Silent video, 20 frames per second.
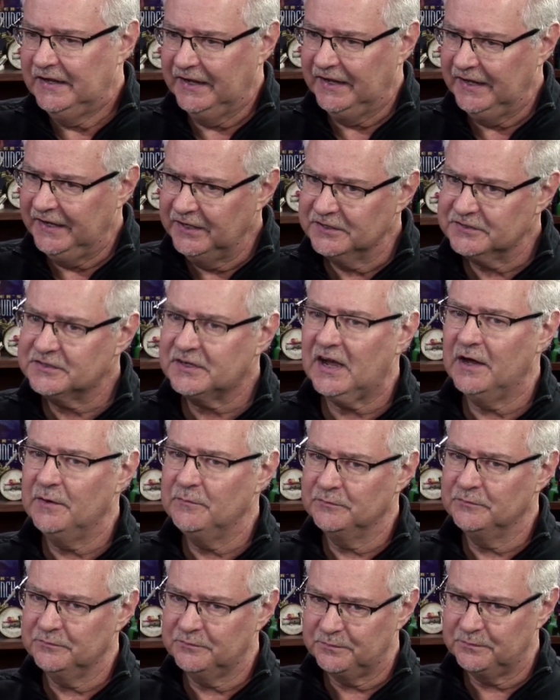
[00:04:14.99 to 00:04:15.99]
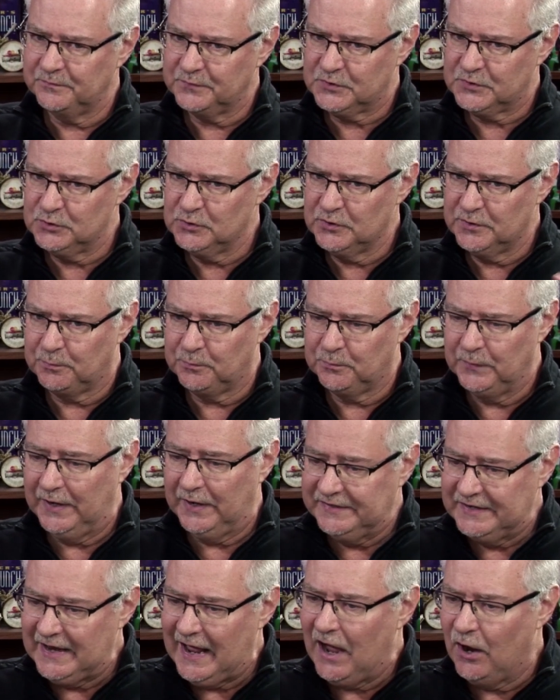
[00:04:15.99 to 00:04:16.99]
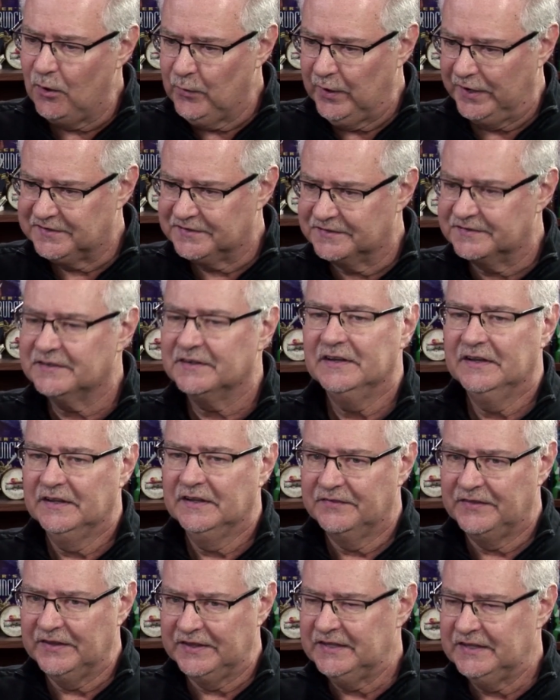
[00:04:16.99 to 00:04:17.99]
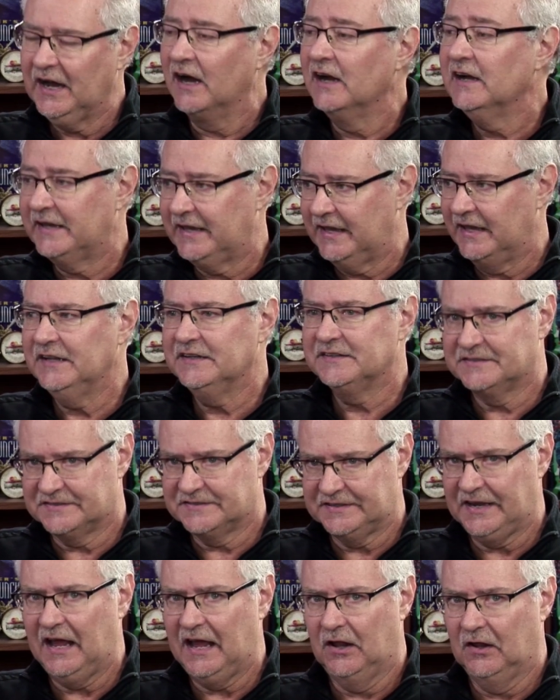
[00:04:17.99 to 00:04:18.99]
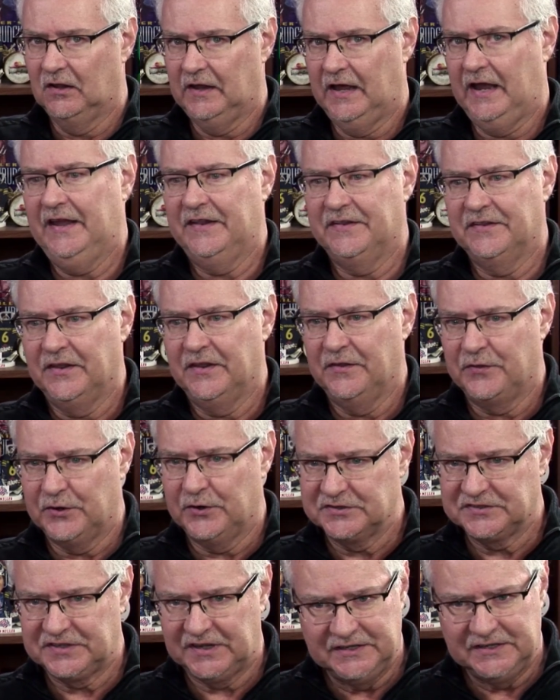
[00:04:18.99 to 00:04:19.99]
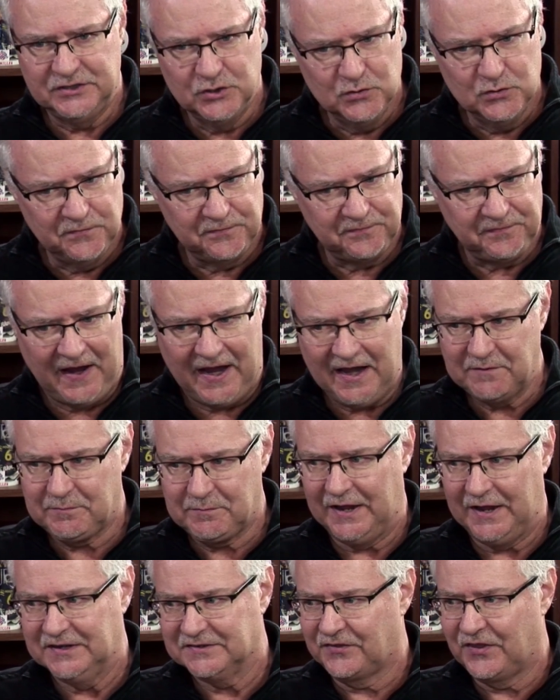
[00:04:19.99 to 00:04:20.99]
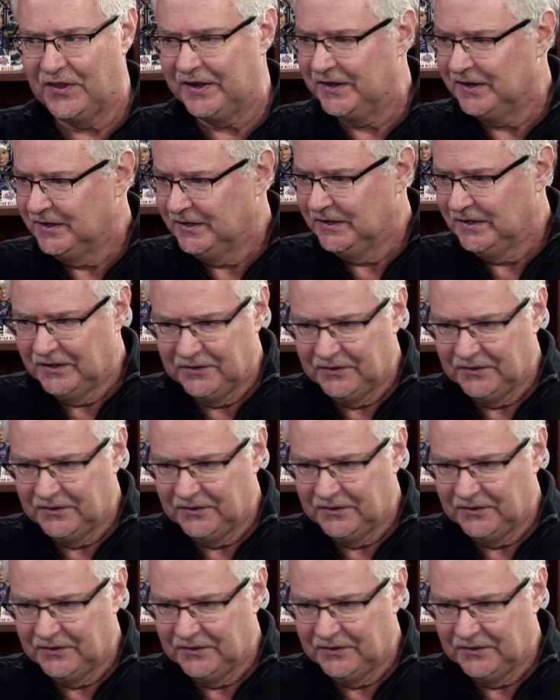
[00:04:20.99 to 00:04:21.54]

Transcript: It has come to now it's the young kids sell, and there's a new fan base that